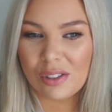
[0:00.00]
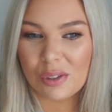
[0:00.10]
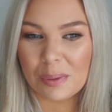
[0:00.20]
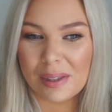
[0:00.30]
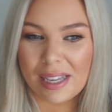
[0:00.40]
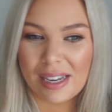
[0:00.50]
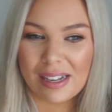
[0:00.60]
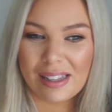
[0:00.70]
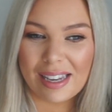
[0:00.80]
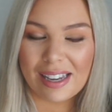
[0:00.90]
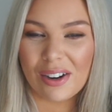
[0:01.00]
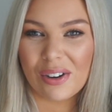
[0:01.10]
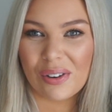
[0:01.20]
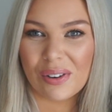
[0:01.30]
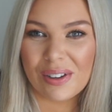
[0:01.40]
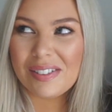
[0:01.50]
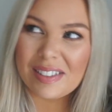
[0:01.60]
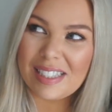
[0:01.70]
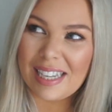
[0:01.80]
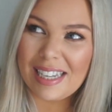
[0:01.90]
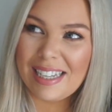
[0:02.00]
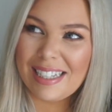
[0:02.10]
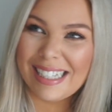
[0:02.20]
do it there. Like, I don't know. We'll see.